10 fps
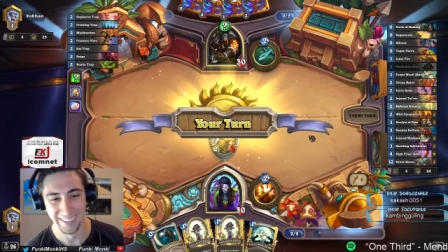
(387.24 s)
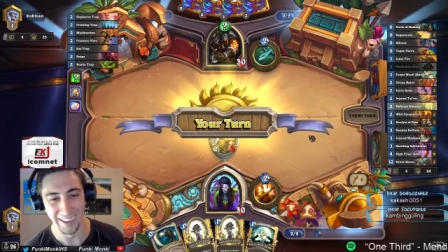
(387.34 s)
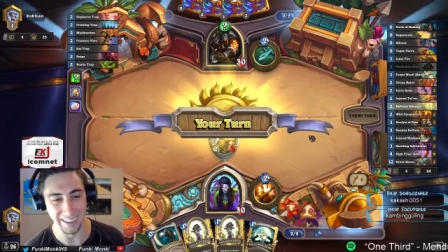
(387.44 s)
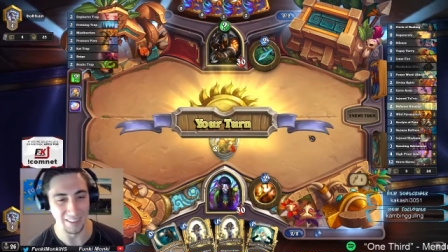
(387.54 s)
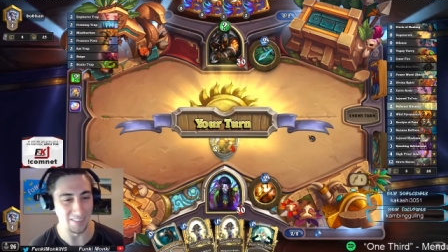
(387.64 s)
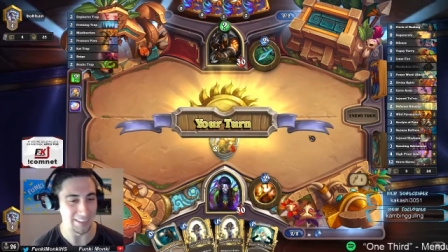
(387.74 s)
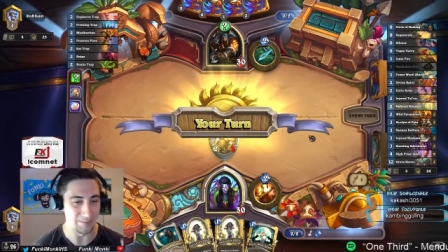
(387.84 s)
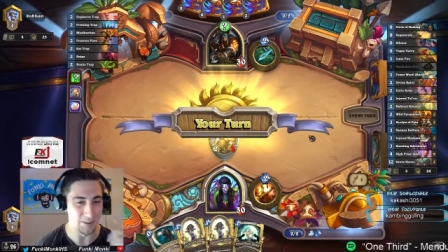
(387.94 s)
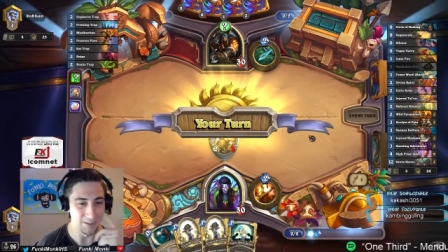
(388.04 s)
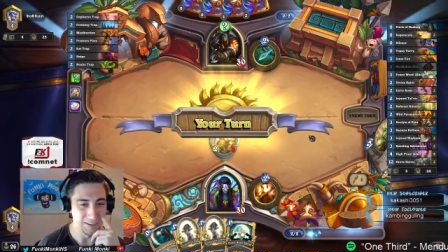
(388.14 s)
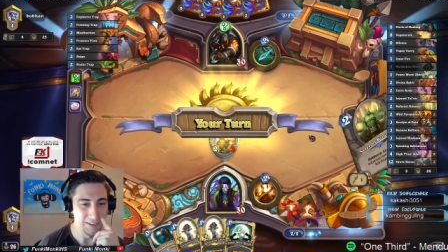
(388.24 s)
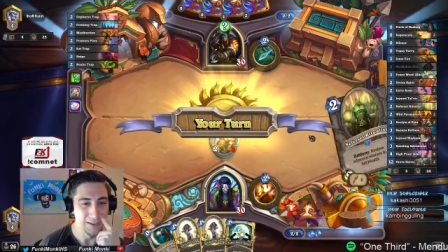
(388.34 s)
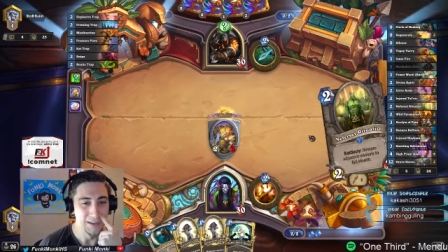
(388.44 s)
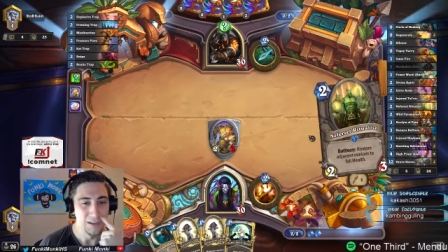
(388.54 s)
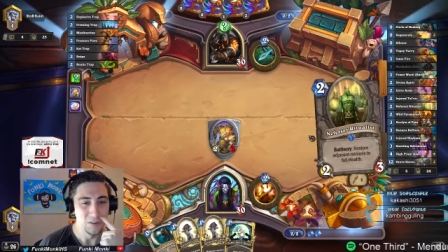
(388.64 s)
I love that emote.
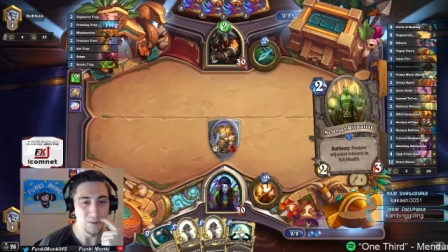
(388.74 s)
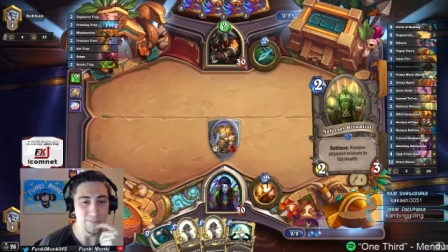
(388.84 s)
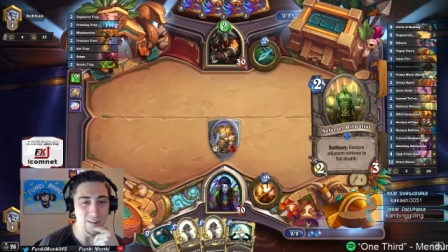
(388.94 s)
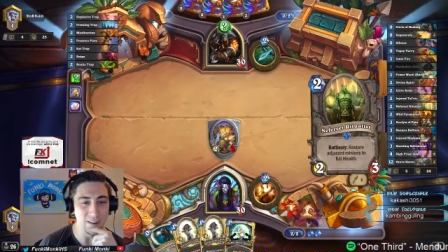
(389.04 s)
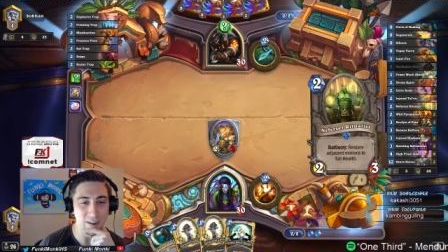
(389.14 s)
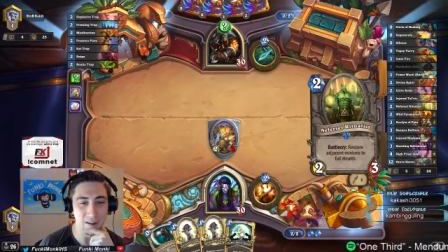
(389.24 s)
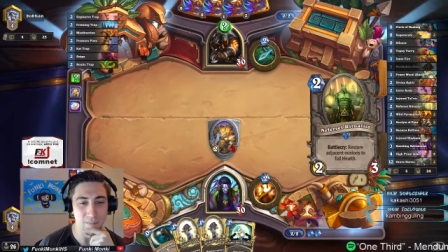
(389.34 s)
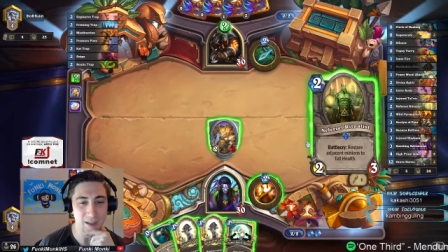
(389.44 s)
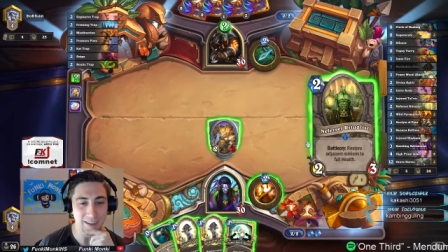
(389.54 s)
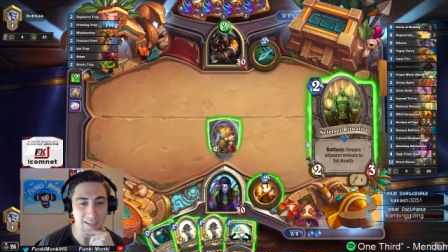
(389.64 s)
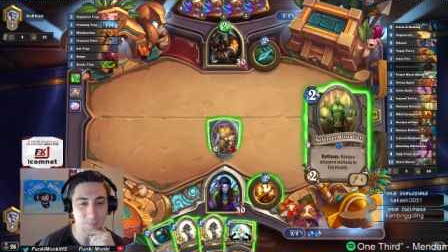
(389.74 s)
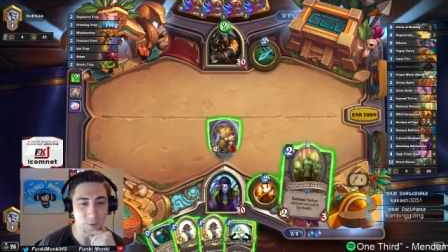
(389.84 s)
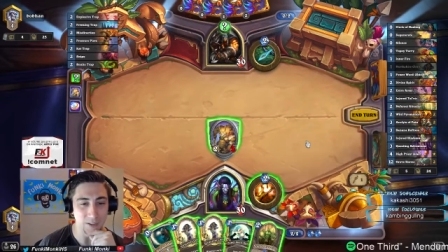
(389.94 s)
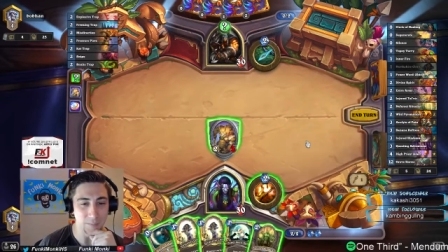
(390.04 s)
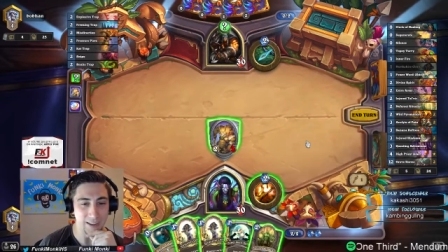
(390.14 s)
We found out Amet is
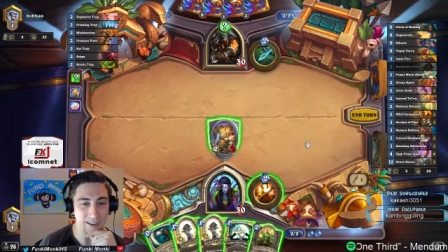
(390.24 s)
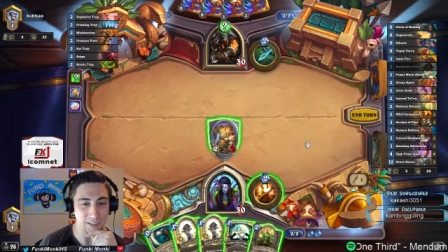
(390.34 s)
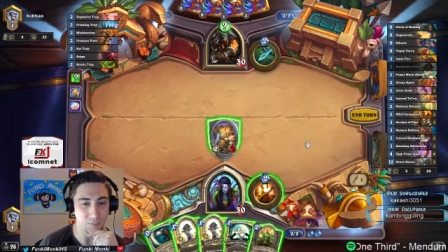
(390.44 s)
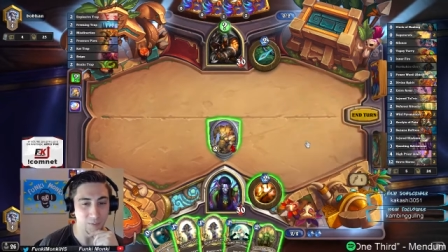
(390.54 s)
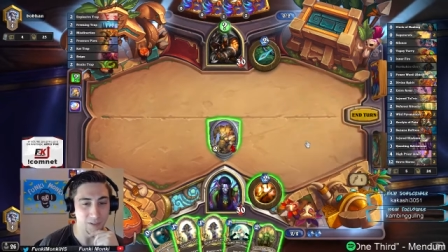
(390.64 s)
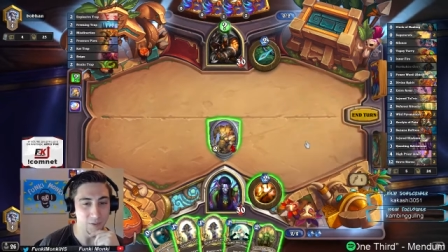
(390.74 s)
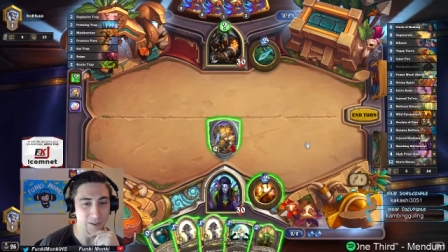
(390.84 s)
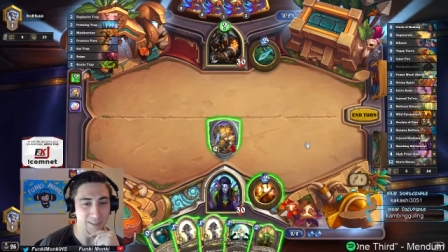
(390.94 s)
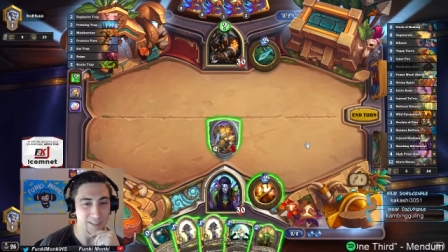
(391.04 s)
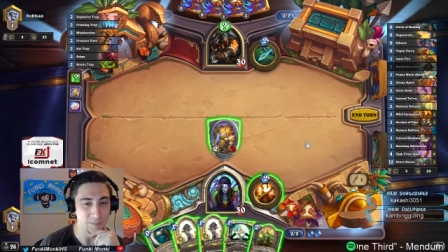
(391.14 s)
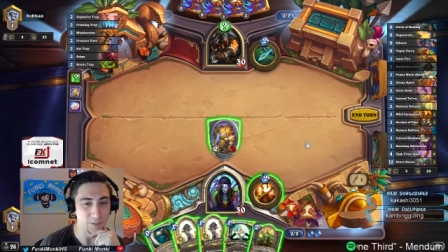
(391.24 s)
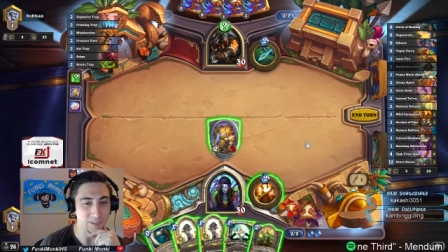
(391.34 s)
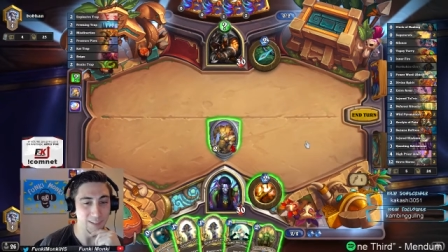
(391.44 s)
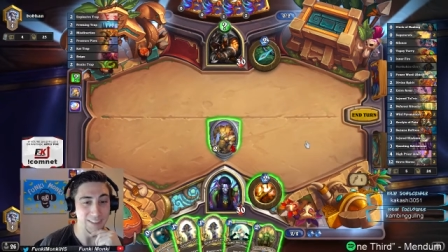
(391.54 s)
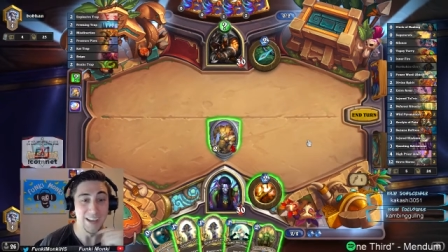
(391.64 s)
pretty bananas real quick in these
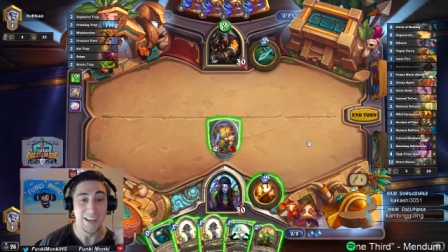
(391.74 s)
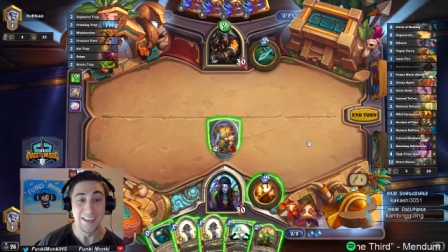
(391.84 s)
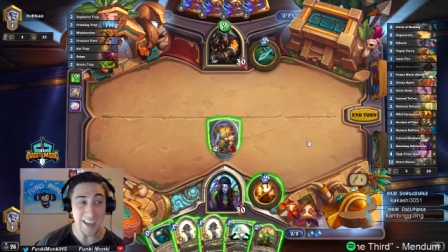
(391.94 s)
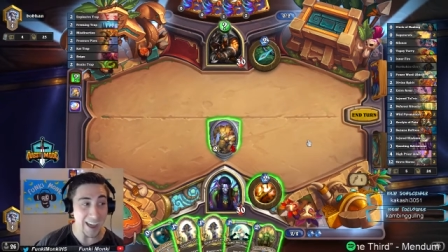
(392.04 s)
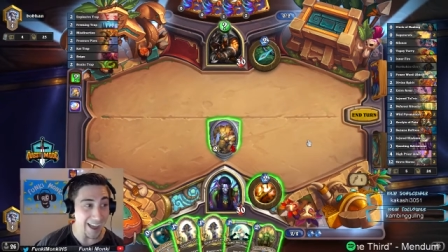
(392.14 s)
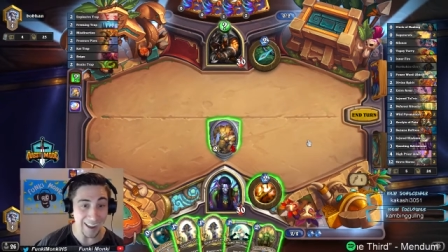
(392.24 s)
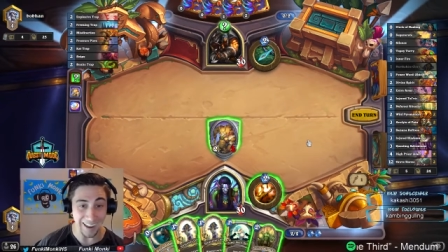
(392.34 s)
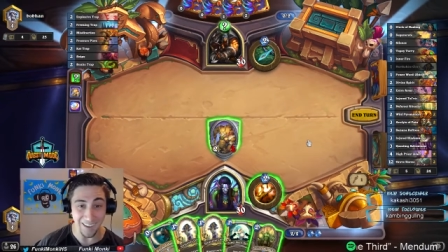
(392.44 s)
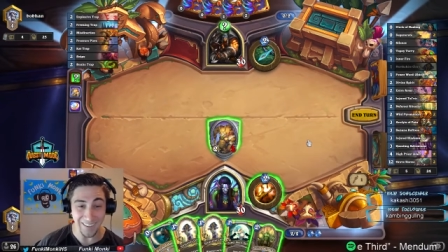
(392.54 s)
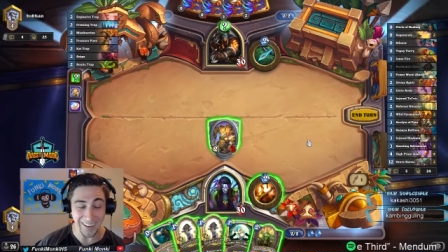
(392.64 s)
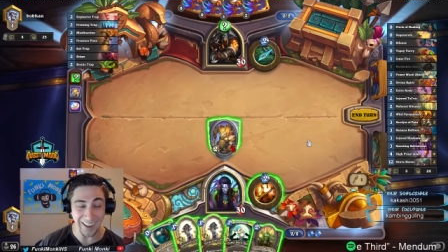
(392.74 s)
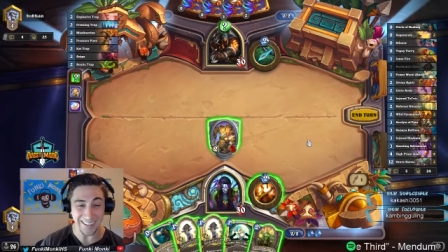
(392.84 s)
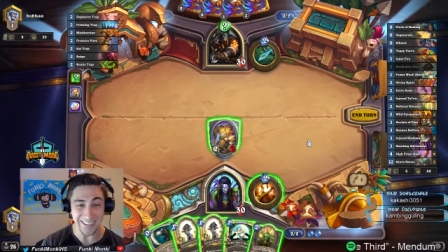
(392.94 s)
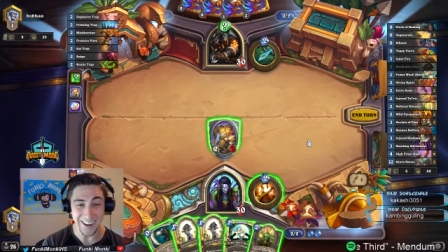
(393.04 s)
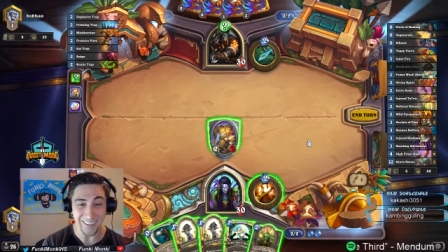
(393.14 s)
pre-releases. Yeah! Oh my
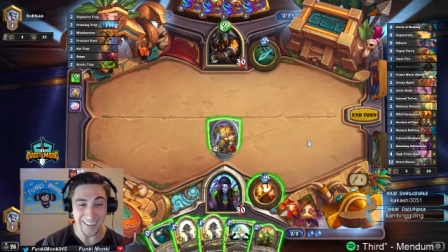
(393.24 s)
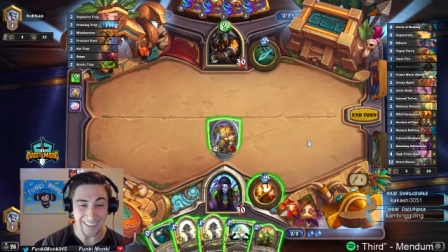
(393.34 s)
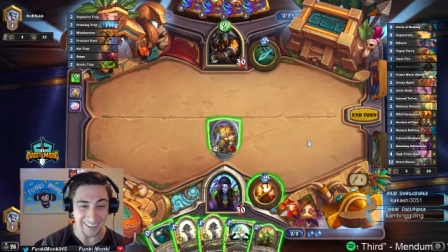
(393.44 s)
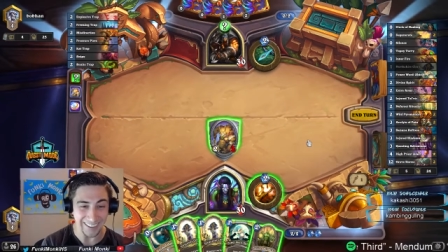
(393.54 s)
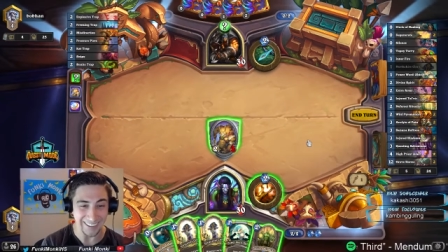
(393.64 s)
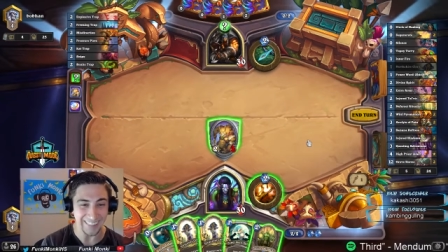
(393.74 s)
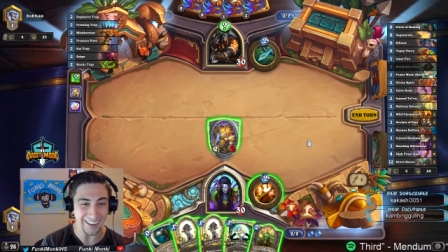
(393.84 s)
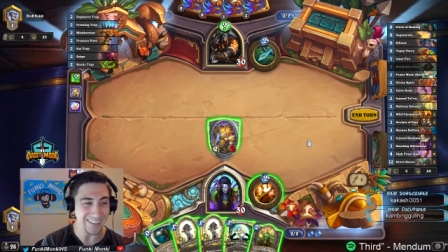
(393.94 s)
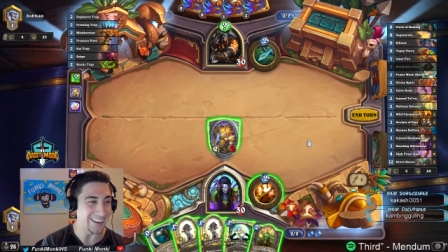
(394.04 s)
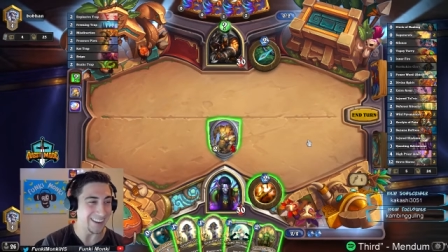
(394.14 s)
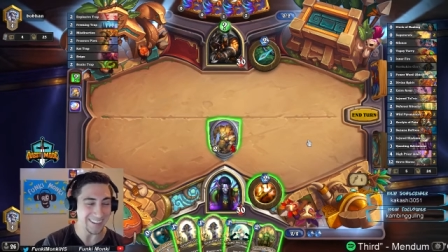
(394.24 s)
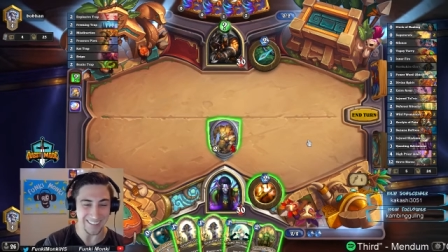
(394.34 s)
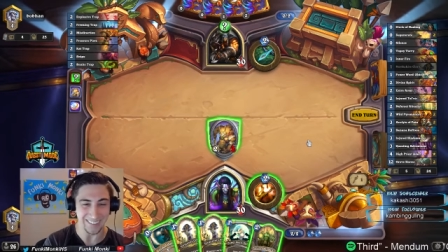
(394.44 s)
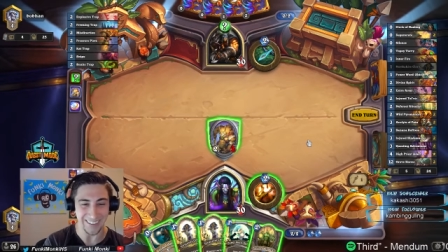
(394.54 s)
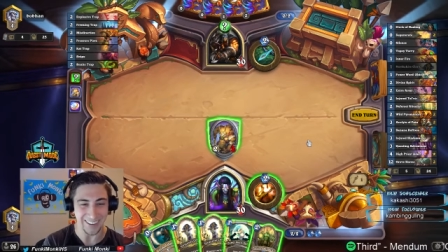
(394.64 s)
gosh, no kidding! That was
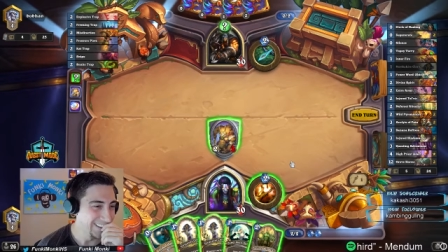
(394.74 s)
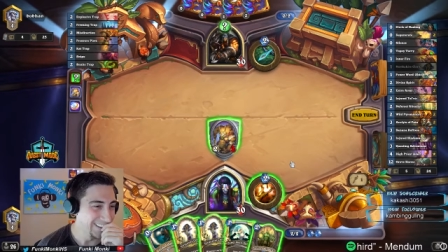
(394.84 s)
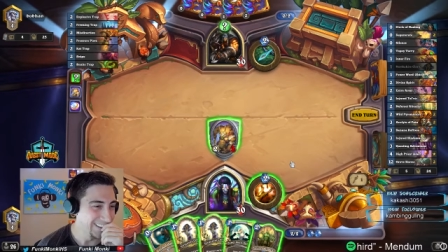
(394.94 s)
awesome, yeah.